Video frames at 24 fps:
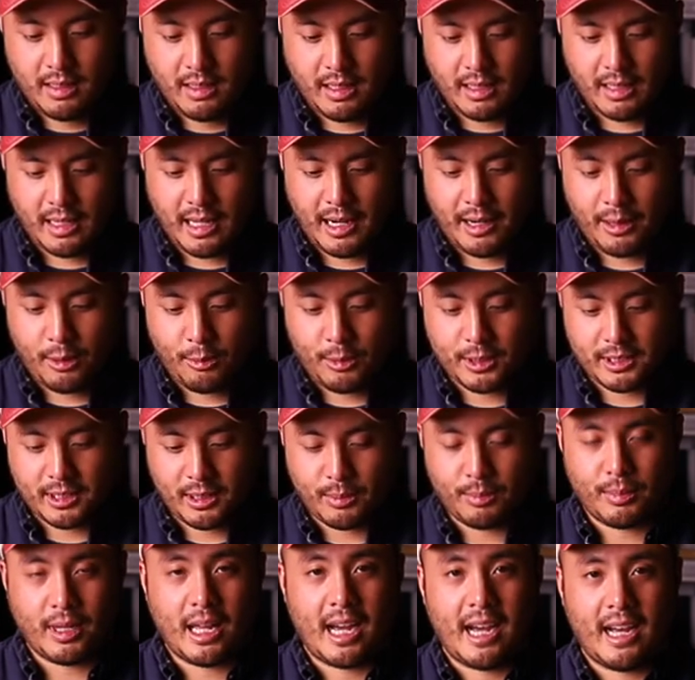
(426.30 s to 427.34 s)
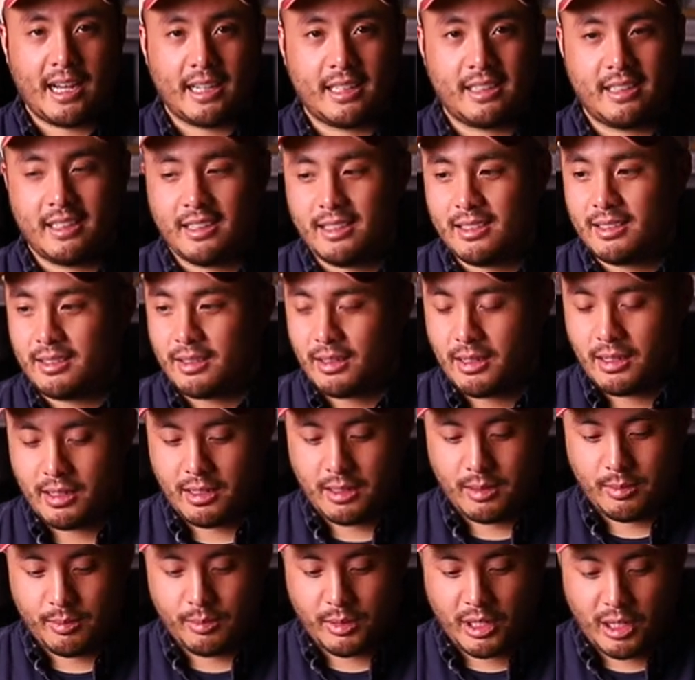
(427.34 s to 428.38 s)
lot of the ones are black that
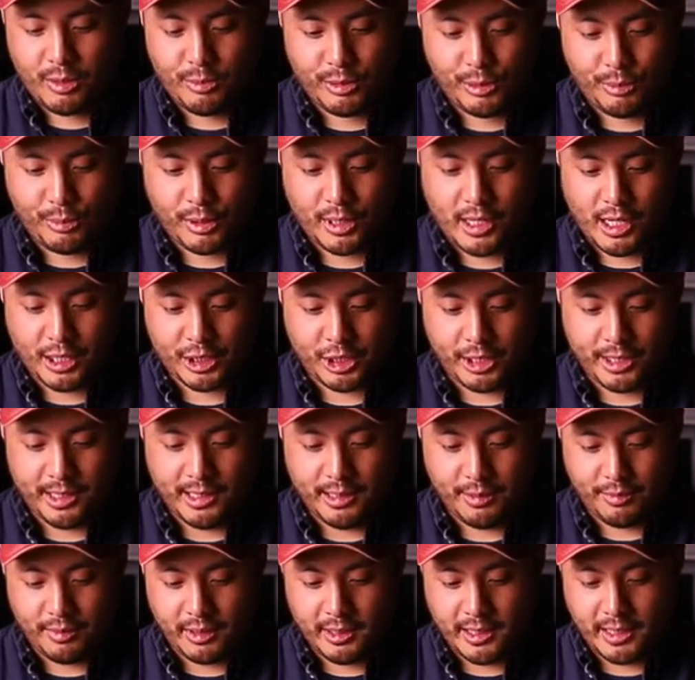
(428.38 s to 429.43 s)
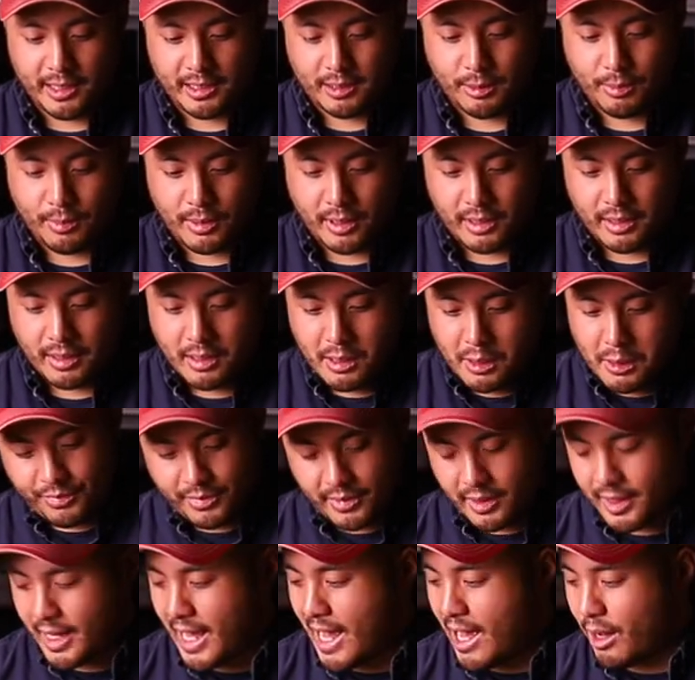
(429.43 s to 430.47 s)
come with production and different things, but
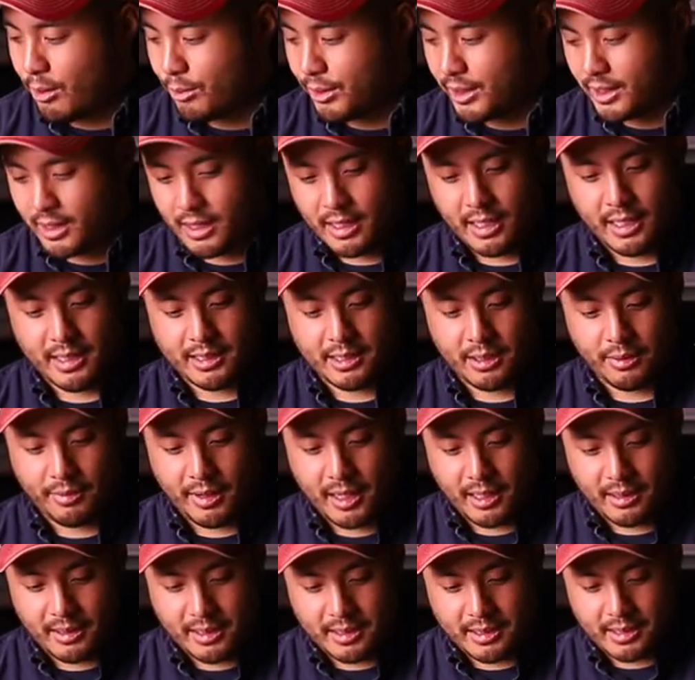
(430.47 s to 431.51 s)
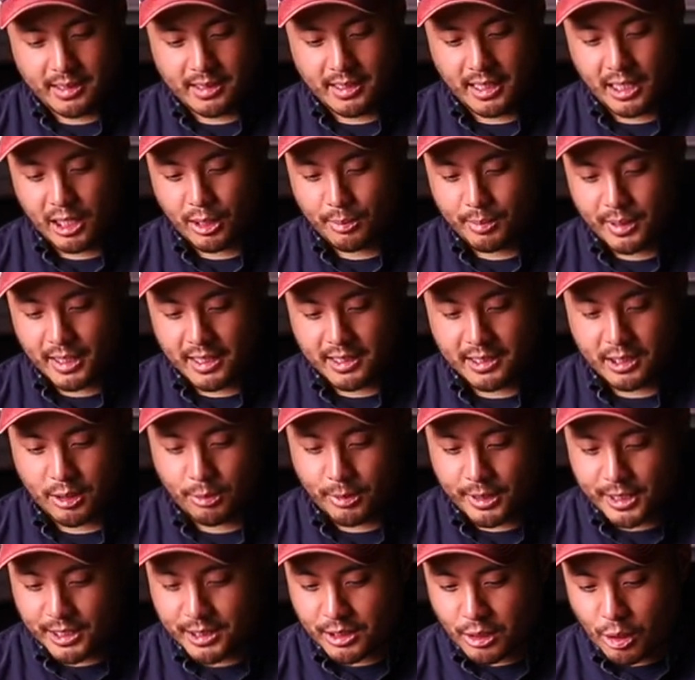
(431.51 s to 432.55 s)
that with the surveillance earpiece, the
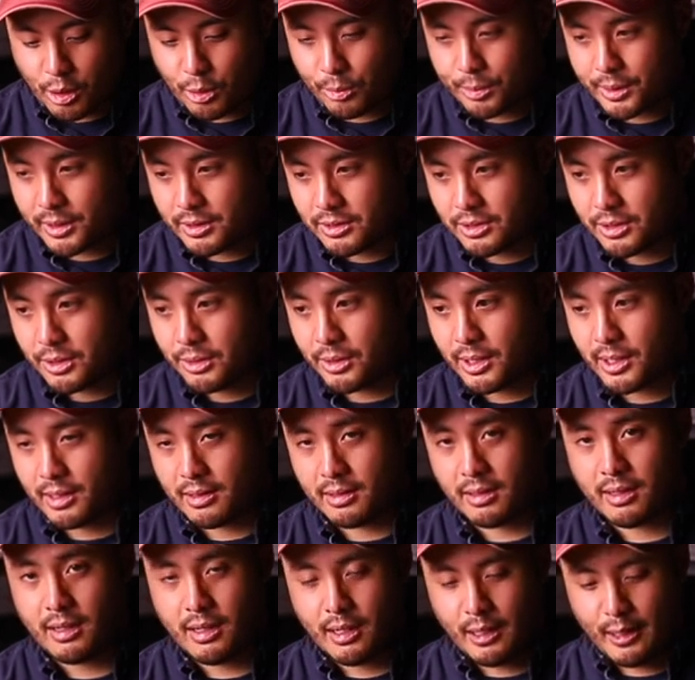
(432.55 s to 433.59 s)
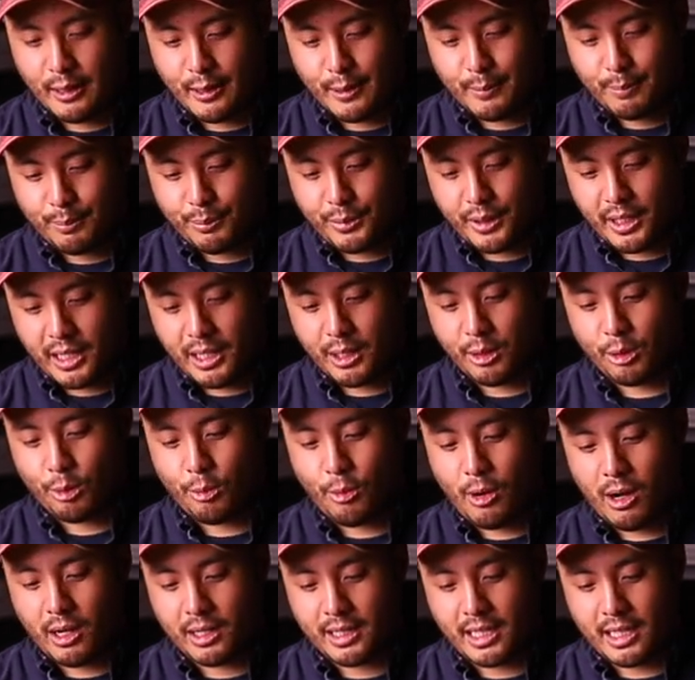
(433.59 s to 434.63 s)
one that's open so you can hear the
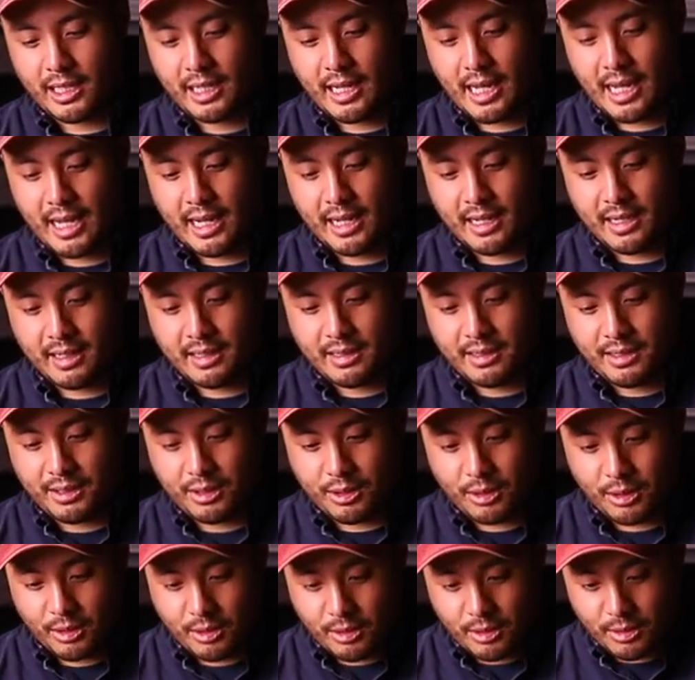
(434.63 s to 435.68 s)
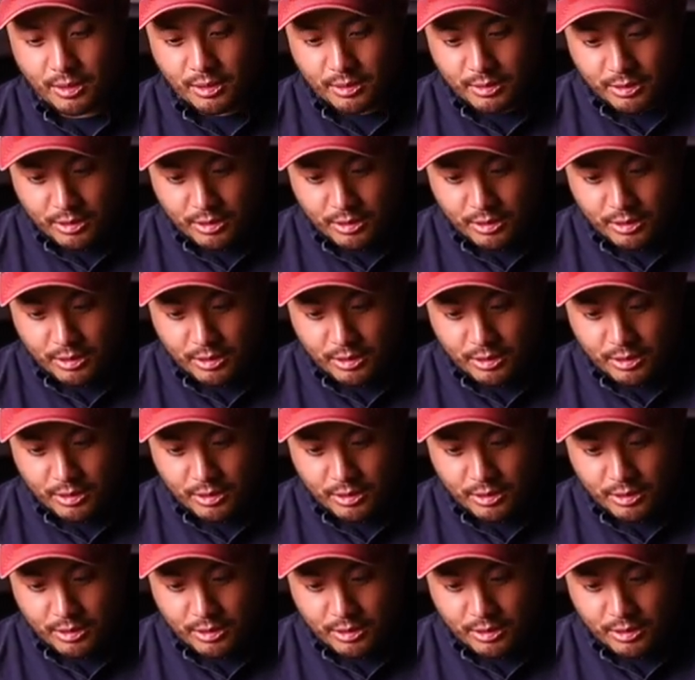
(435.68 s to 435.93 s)
walkie and your